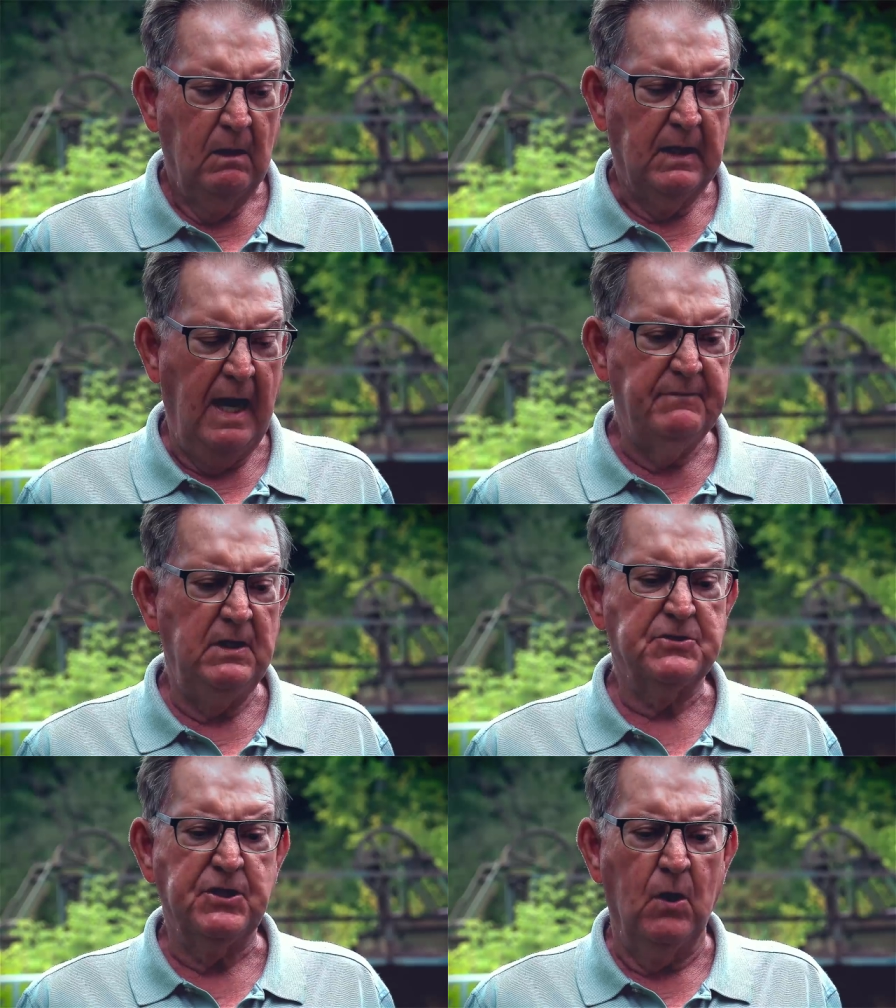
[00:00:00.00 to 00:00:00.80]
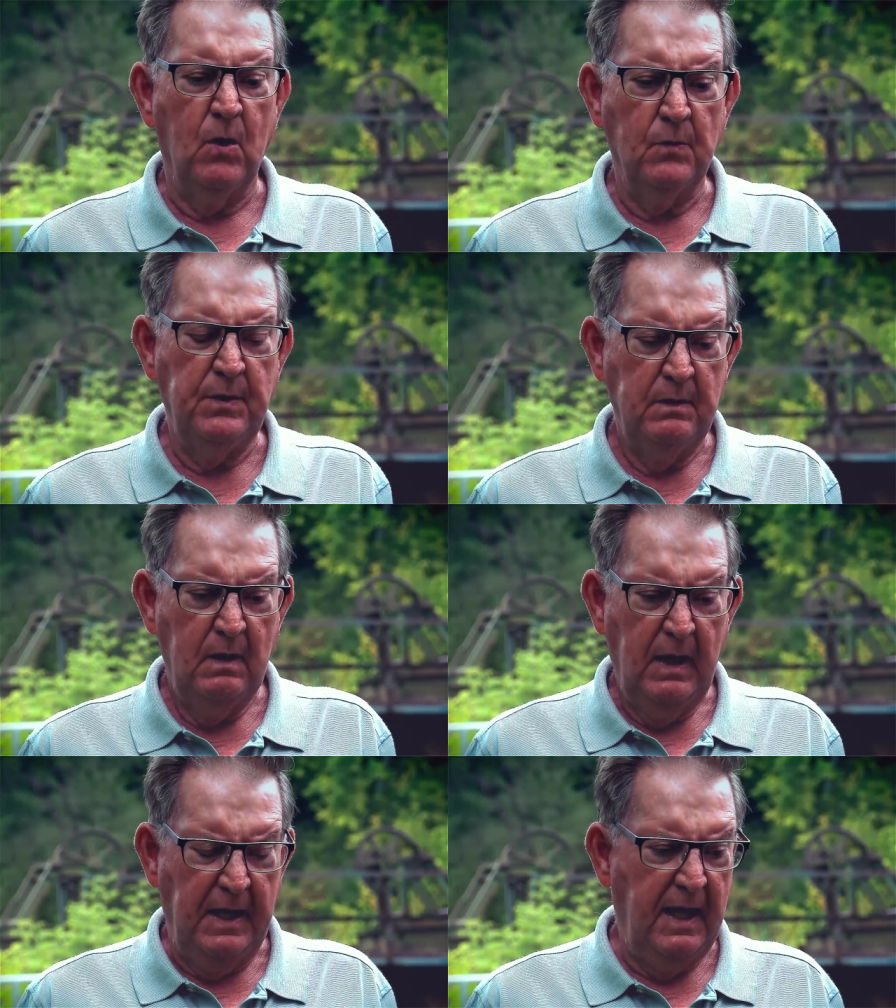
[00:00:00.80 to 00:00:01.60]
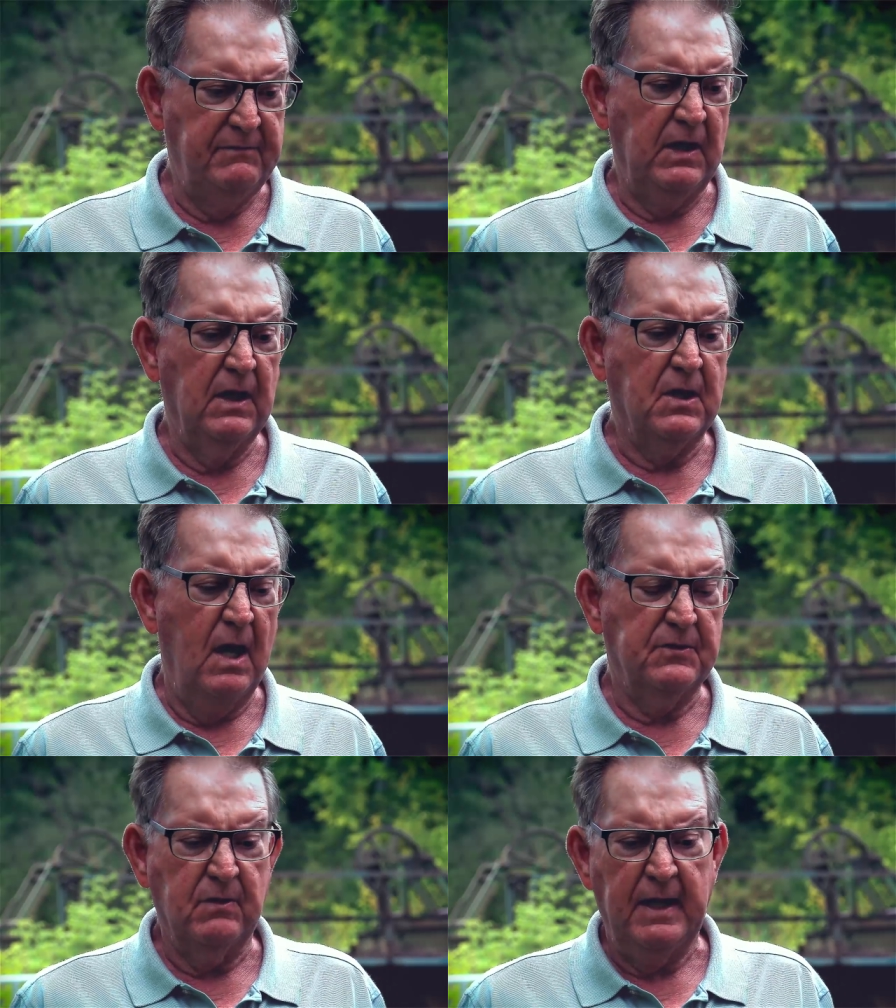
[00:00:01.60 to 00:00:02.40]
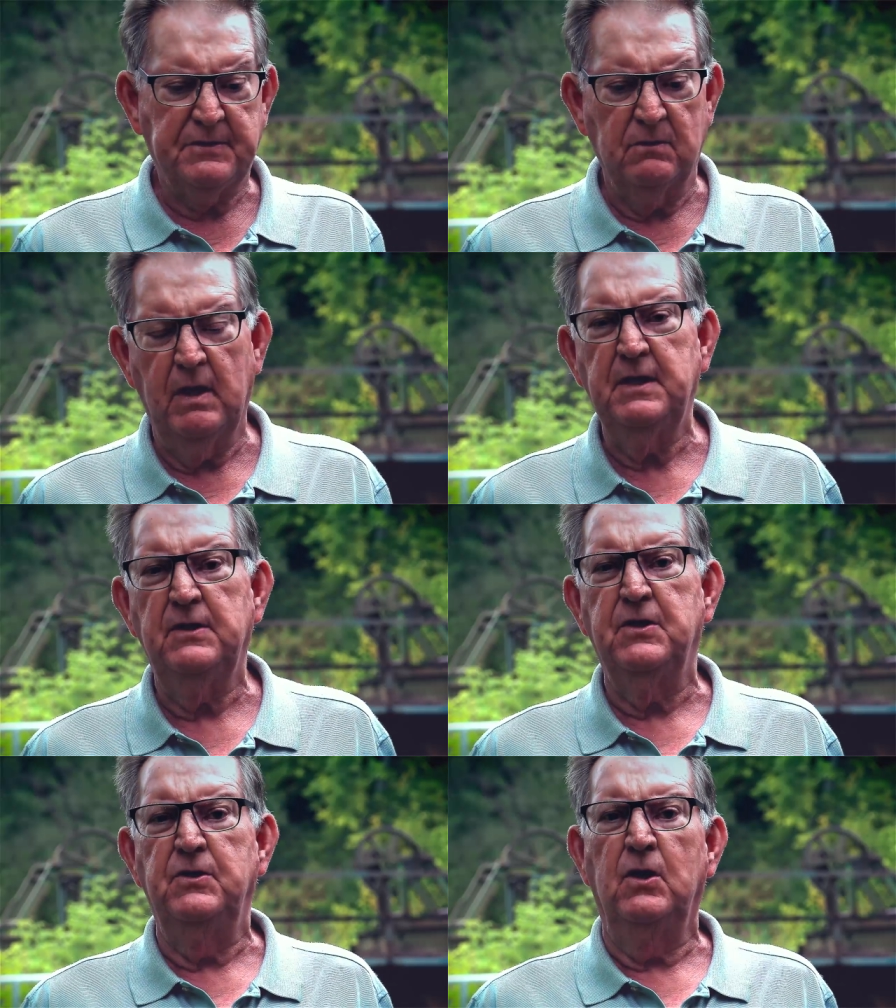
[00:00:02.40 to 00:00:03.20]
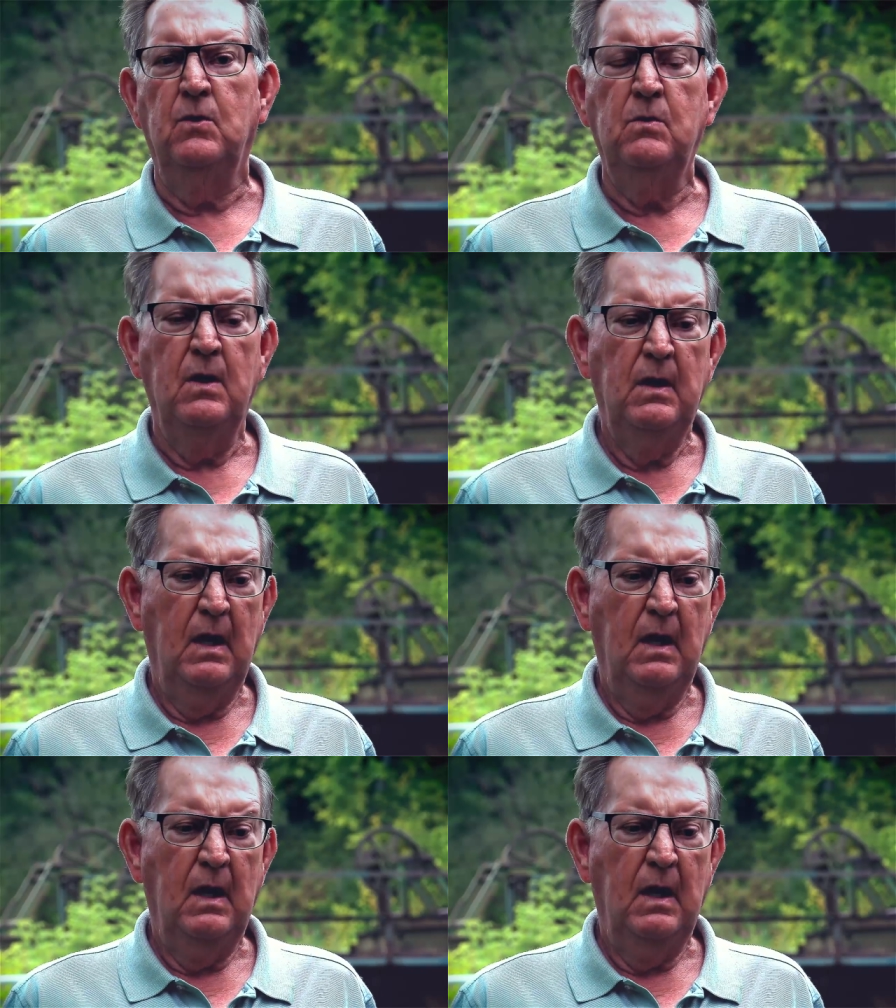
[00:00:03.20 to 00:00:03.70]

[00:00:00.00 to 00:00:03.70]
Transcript: Having the stone and having a contractor ready to do,